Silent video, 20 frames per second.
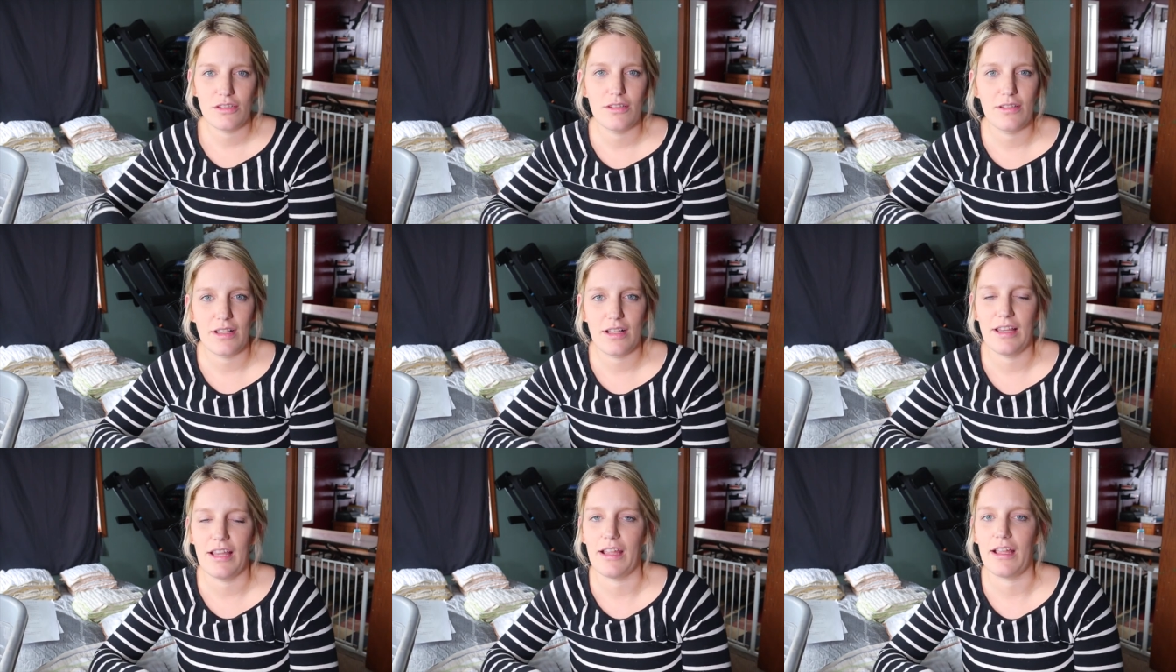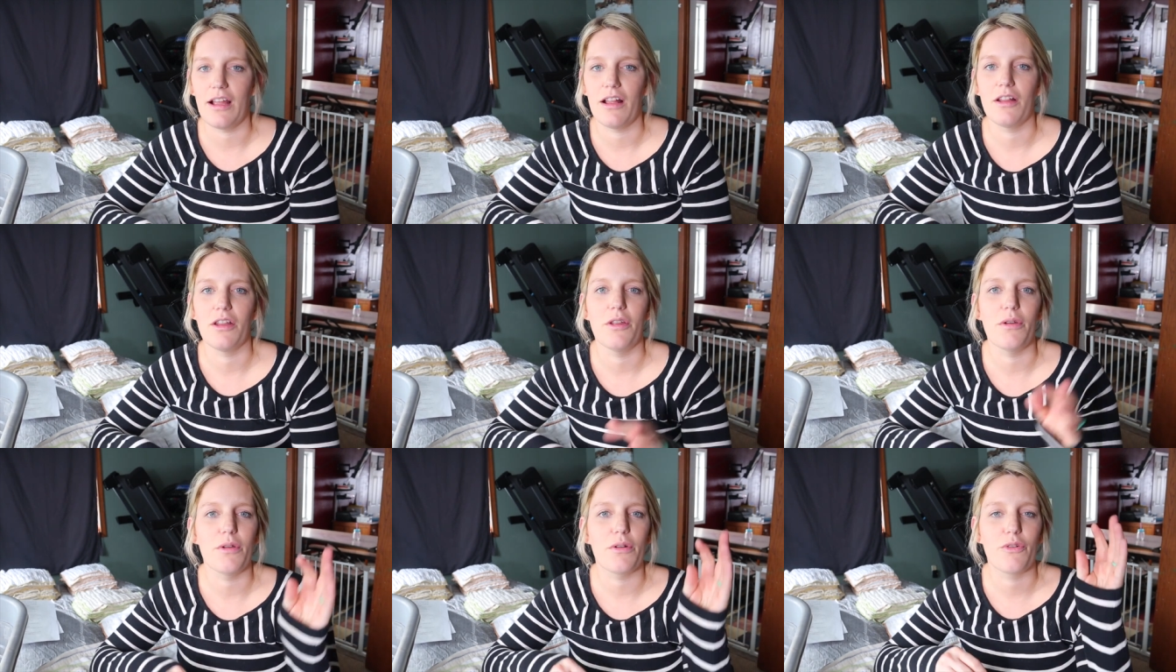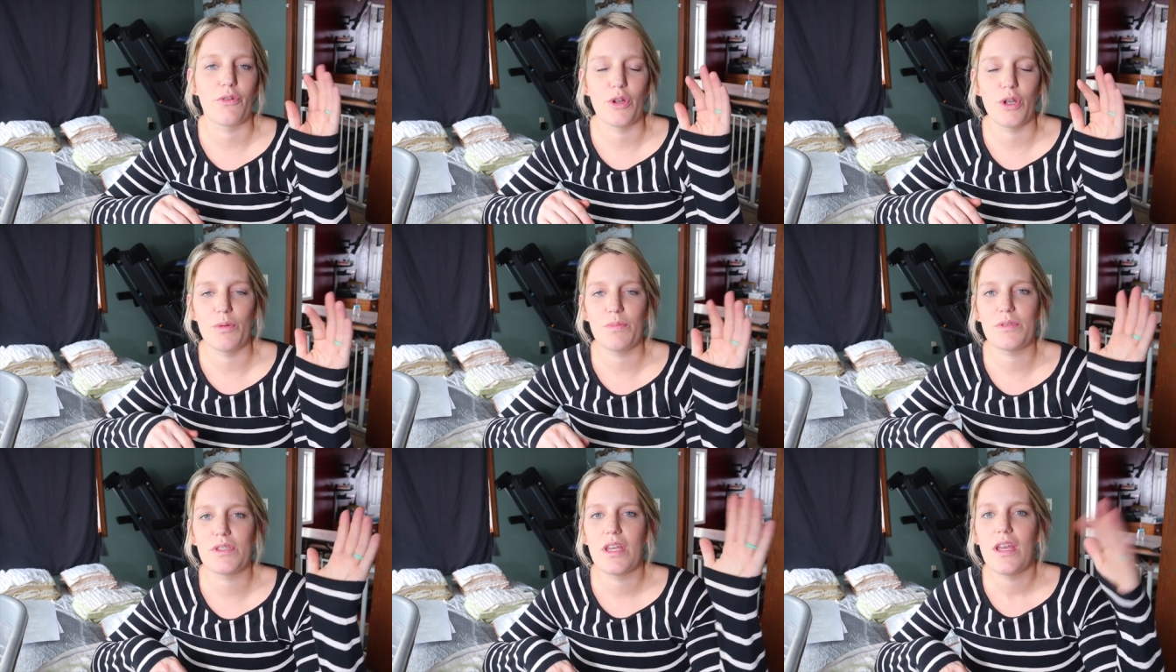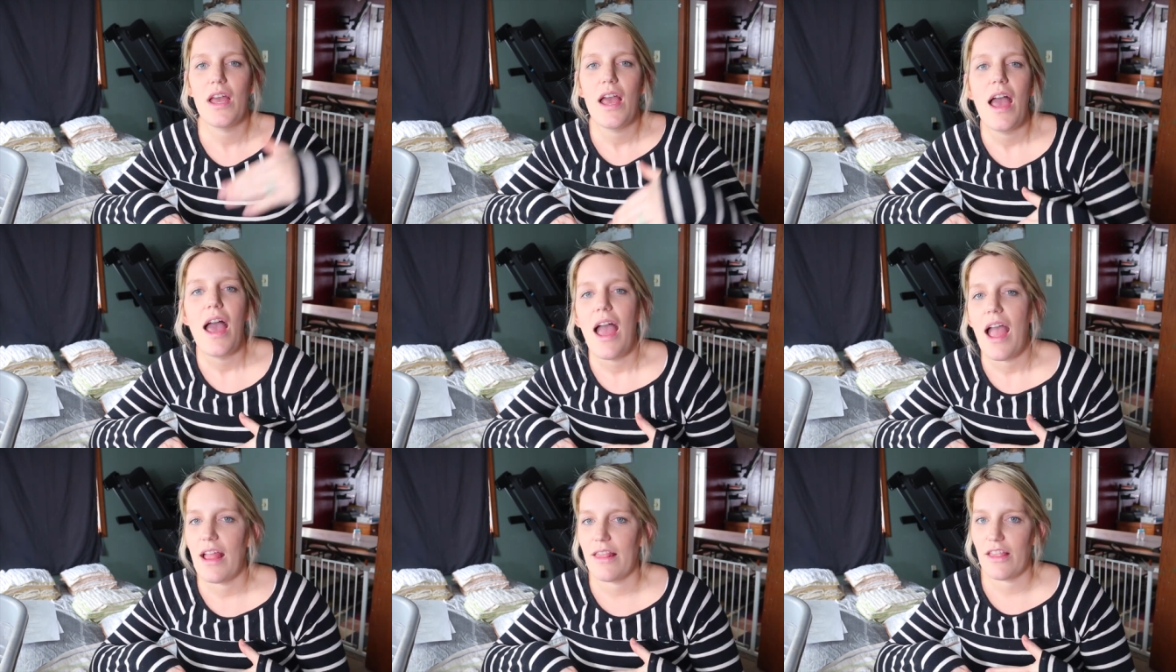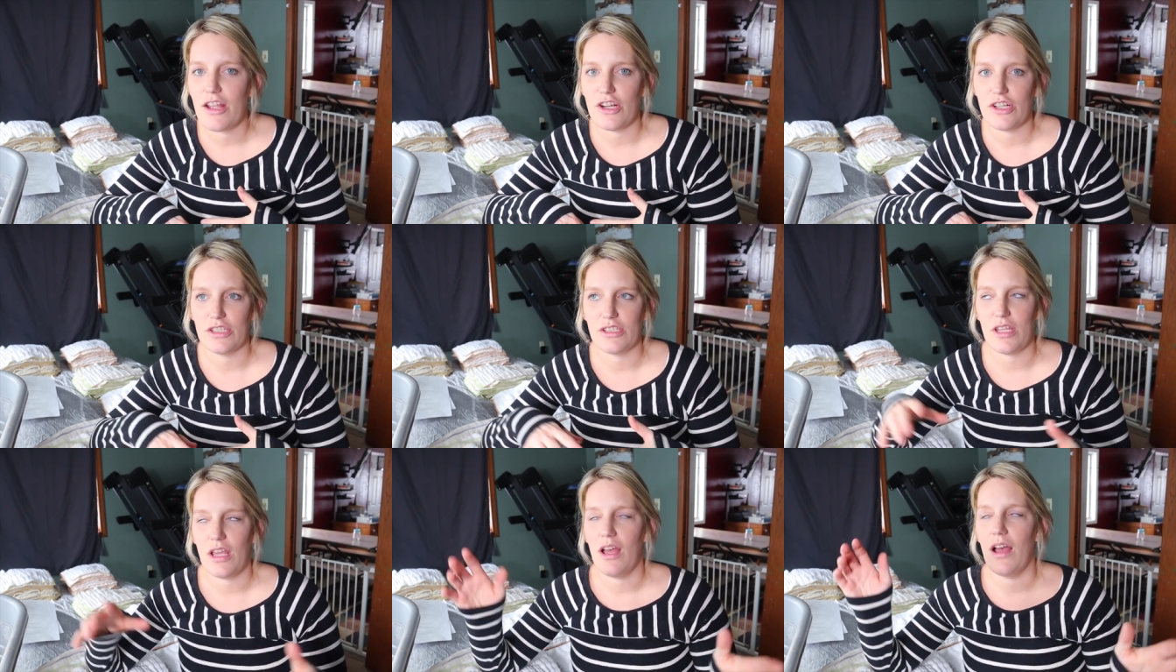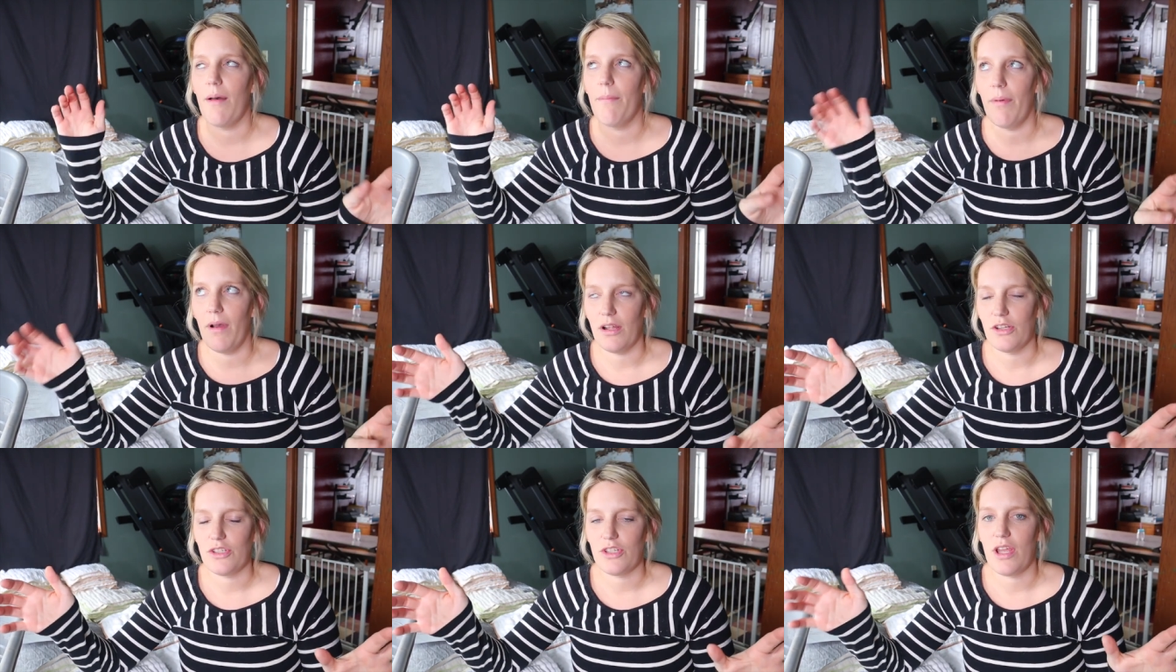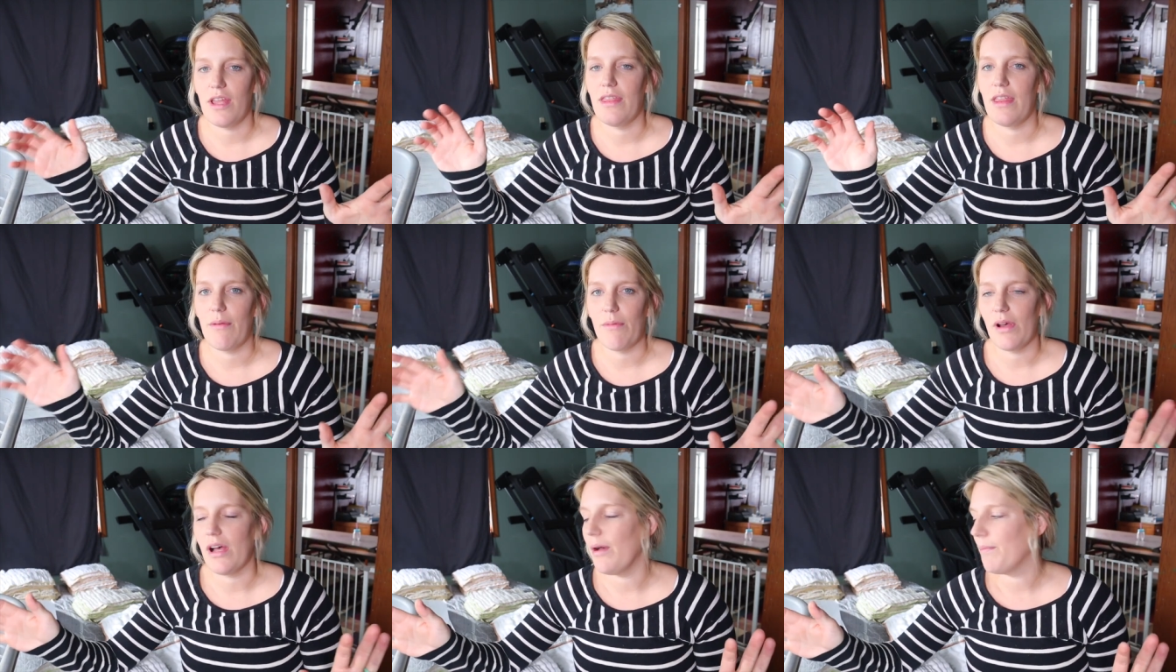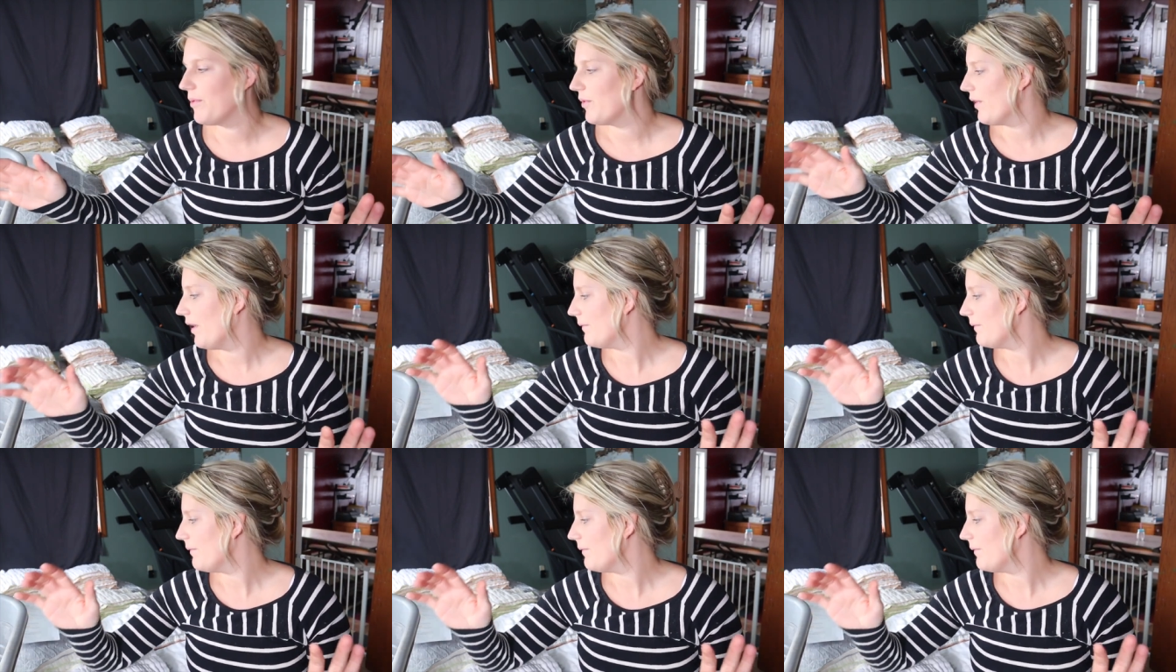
click on groups and there's a bunch and they will help you